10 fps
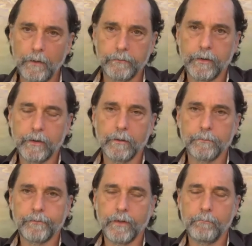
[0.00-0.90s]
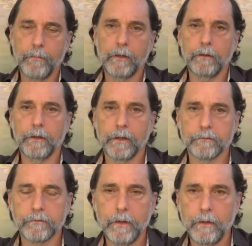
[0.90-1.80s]
is that it comes primarily
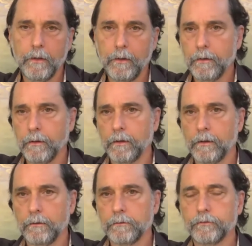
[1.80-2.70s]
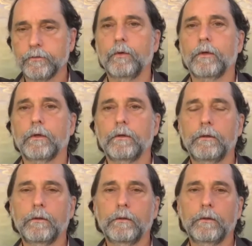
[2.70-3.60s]
as
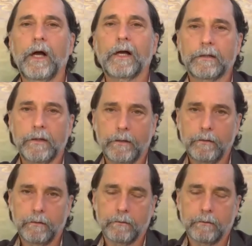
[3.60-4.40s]
solar Agni,